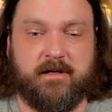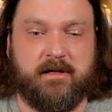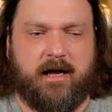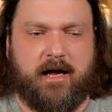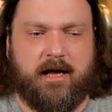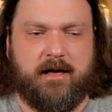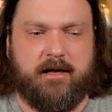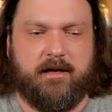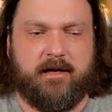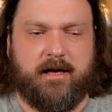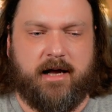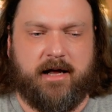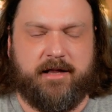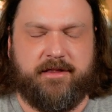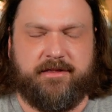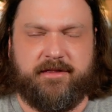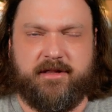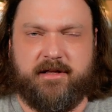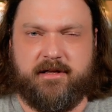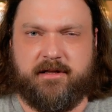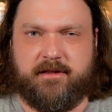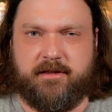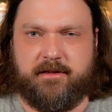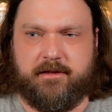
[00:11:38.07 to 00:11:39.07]
I
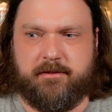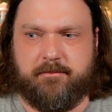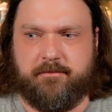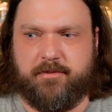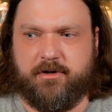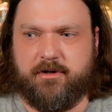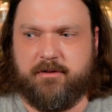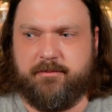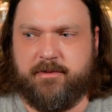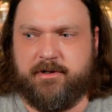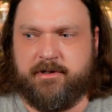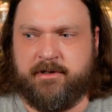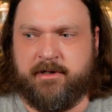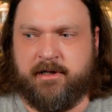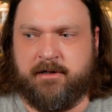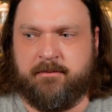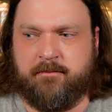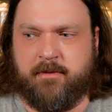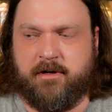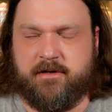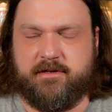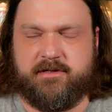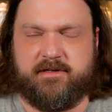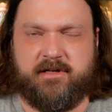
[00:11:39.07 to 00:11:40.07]
think the bourbon and
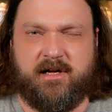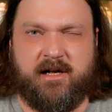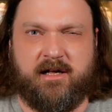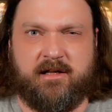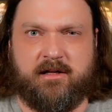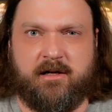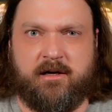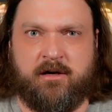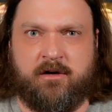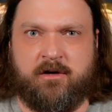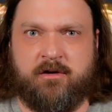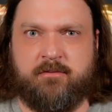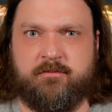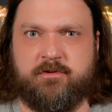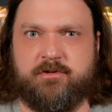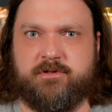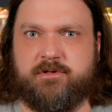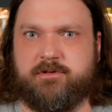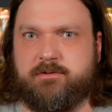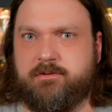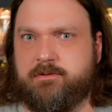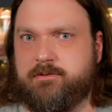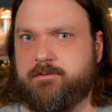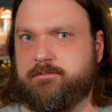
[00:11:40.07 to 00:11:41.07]
Marsala
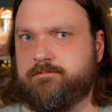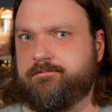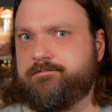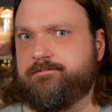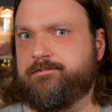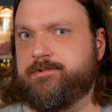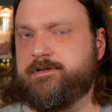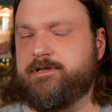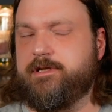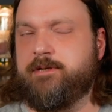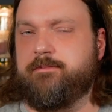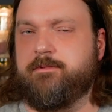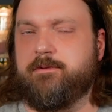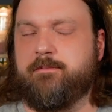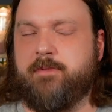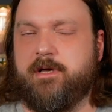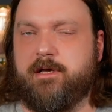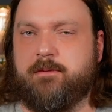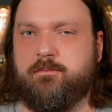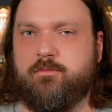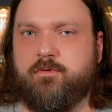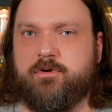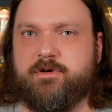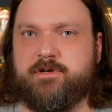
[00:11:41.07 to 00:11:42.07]
almost seem to
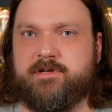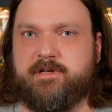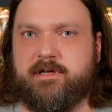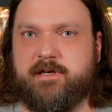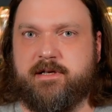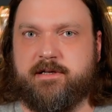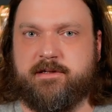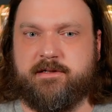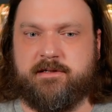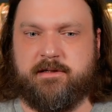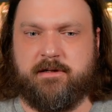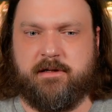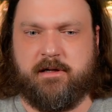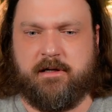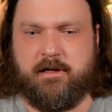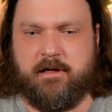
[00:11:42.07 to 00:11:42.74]
make more sense.